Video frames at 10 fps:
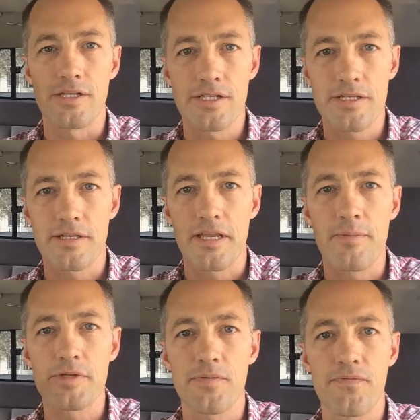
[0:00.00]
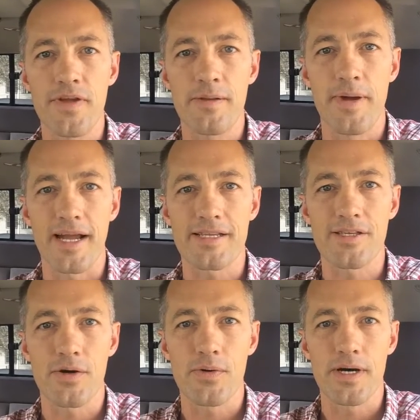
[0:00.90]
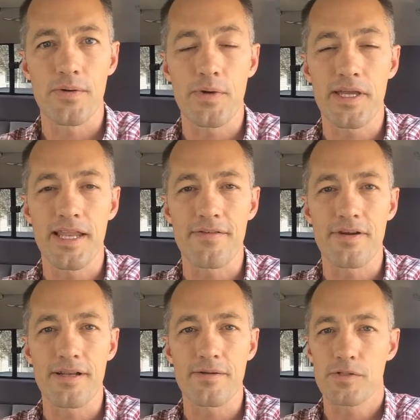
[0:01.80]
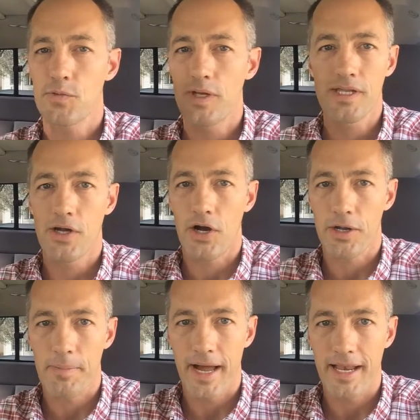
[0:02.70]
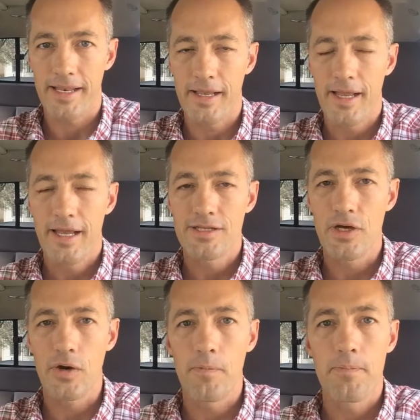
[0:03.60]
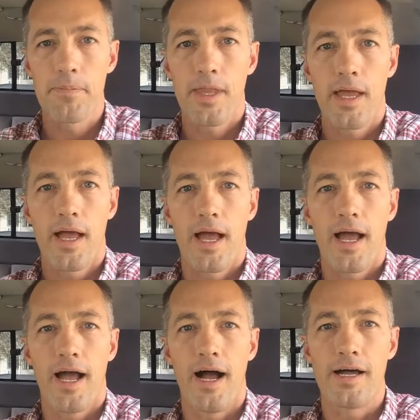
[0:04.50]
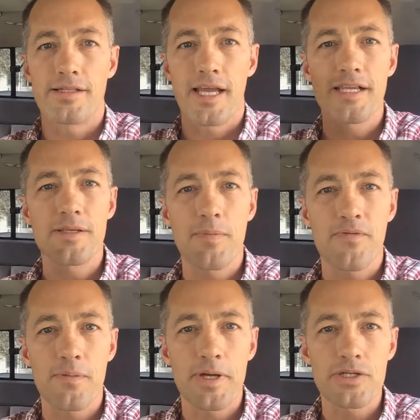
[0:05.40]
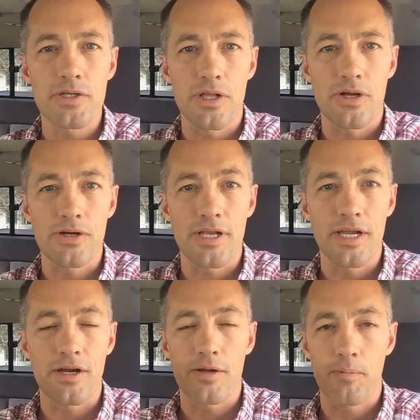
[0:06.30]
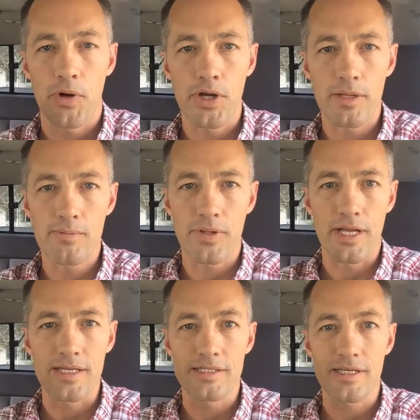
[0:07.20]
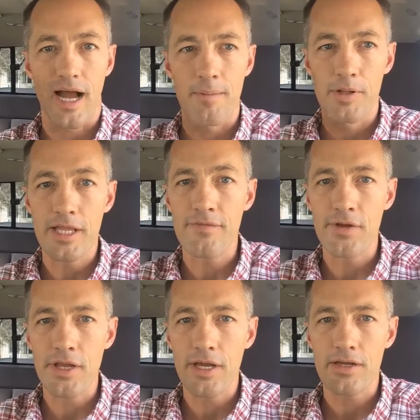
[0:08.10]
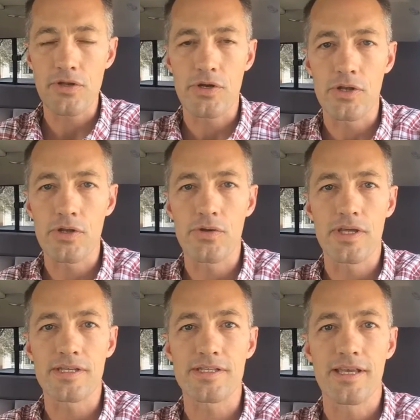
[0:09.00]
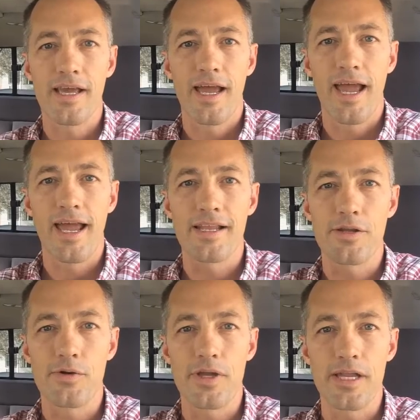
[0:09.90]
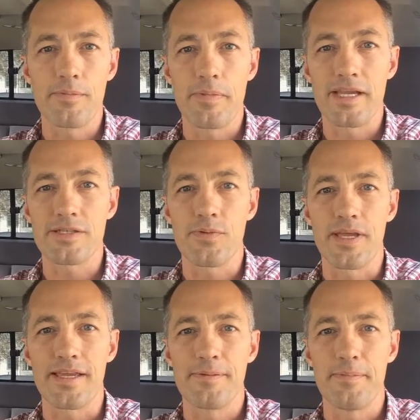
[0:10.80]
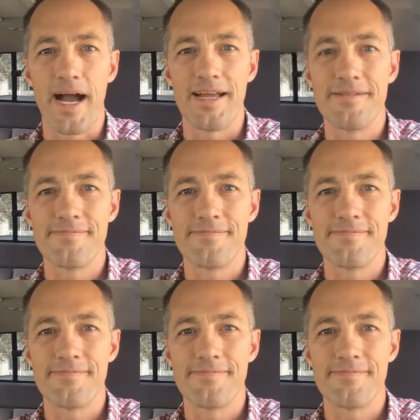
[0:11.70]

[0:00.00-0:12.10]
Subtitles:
Just give me some feedback so we can talk about it. So take some information you learned here, put it in place. I believe in you. You can do this, and go get them next week. Bye.